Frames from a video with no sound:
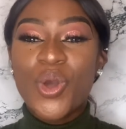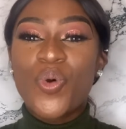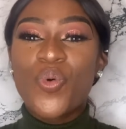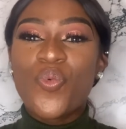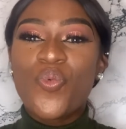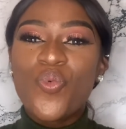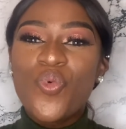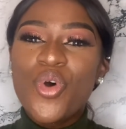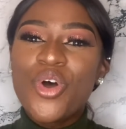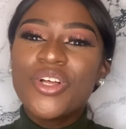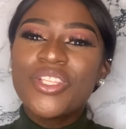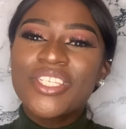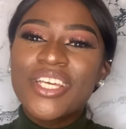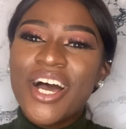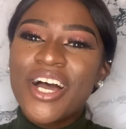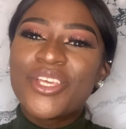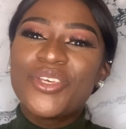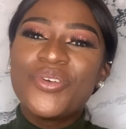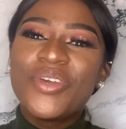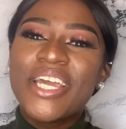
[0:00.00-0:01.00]
What
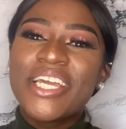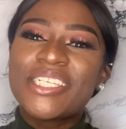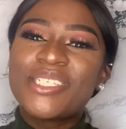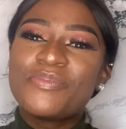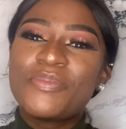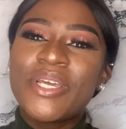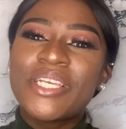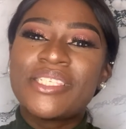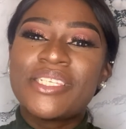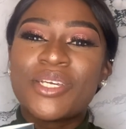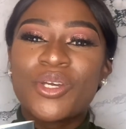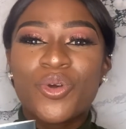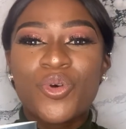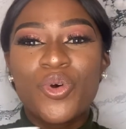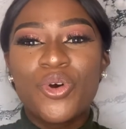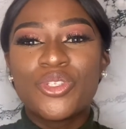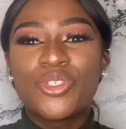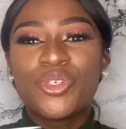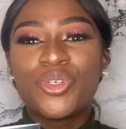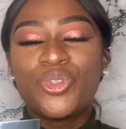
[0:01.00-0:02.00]
are you expecting
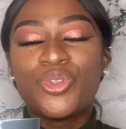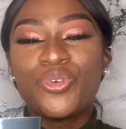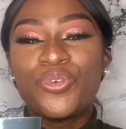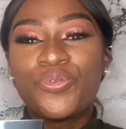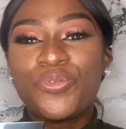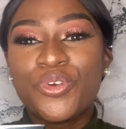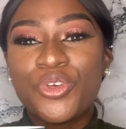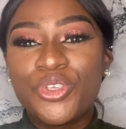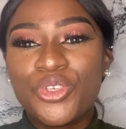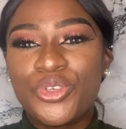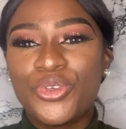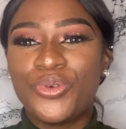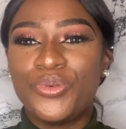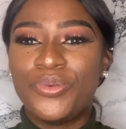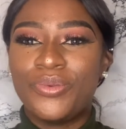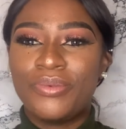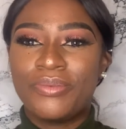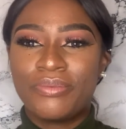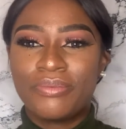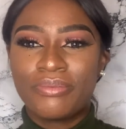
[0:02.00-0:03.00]
God to do for you?
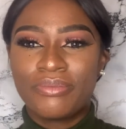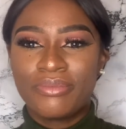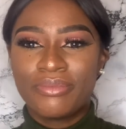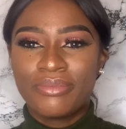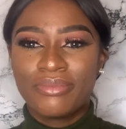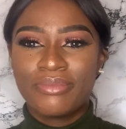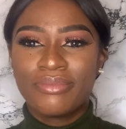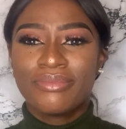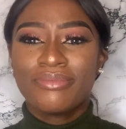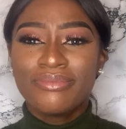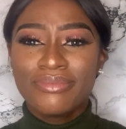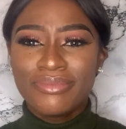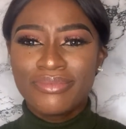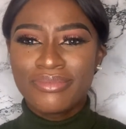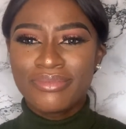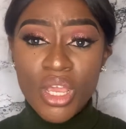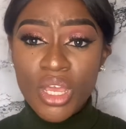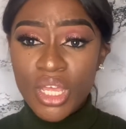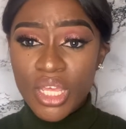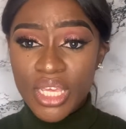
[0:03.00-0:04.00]

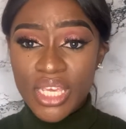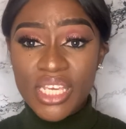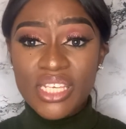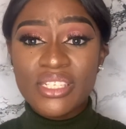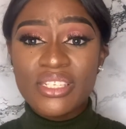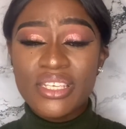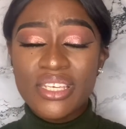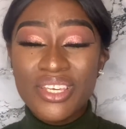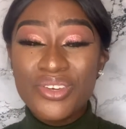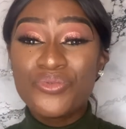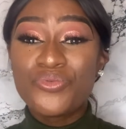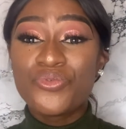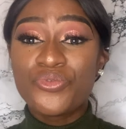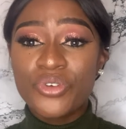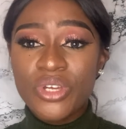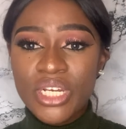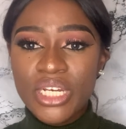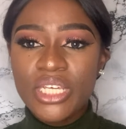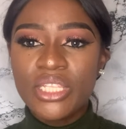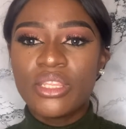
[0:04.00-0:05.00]
Is he
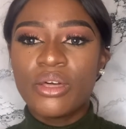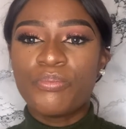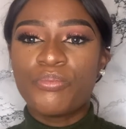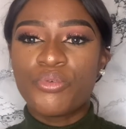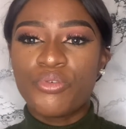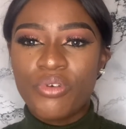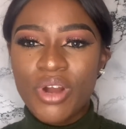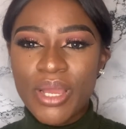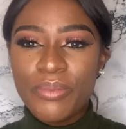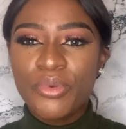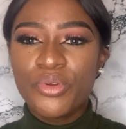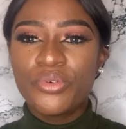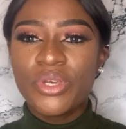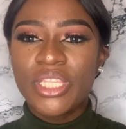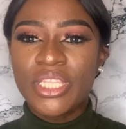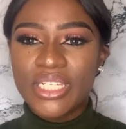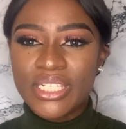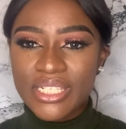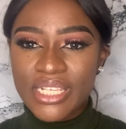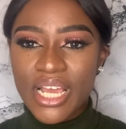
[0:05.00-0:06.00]
really the primary
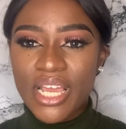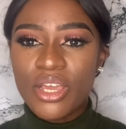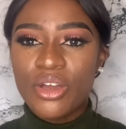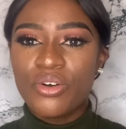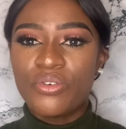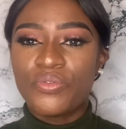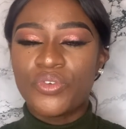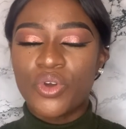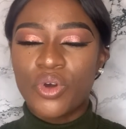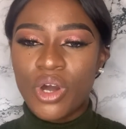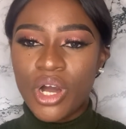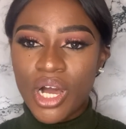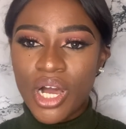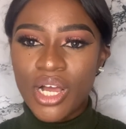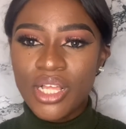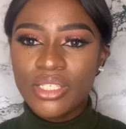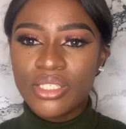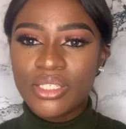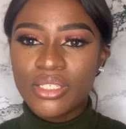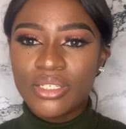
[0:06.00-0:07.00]
desire of your
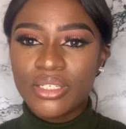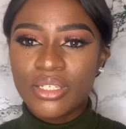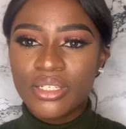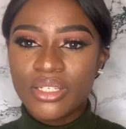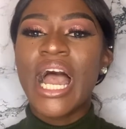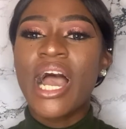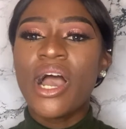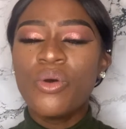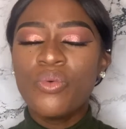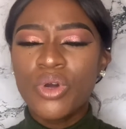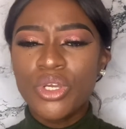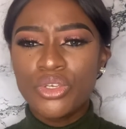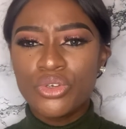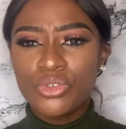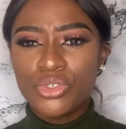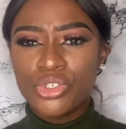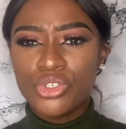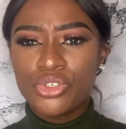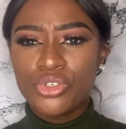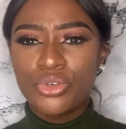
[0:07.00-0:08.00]
heart? How are you
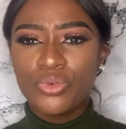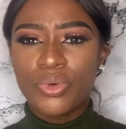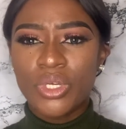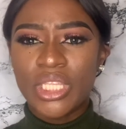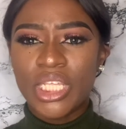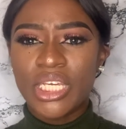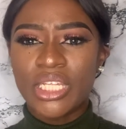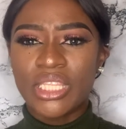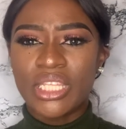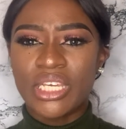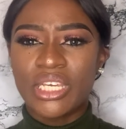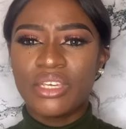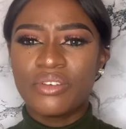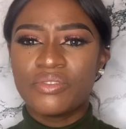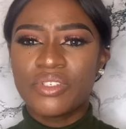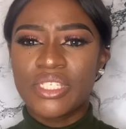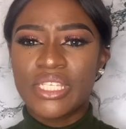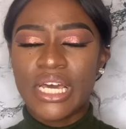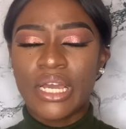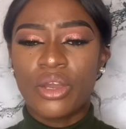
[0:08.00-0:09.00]
stewarding the
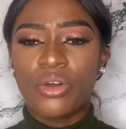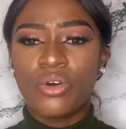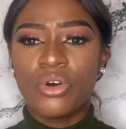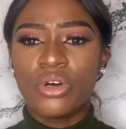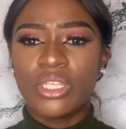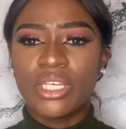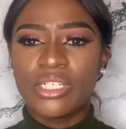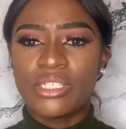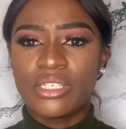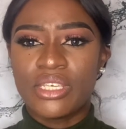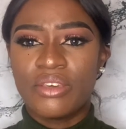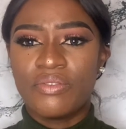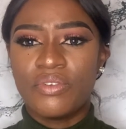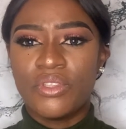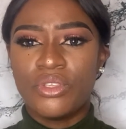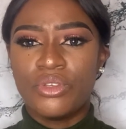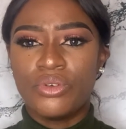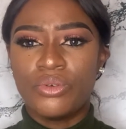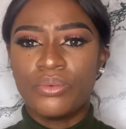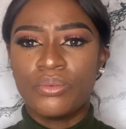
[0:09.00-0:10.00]
gifts that God has
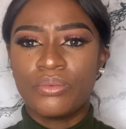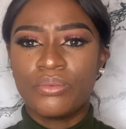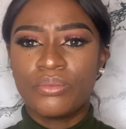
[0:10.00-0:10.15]
given you?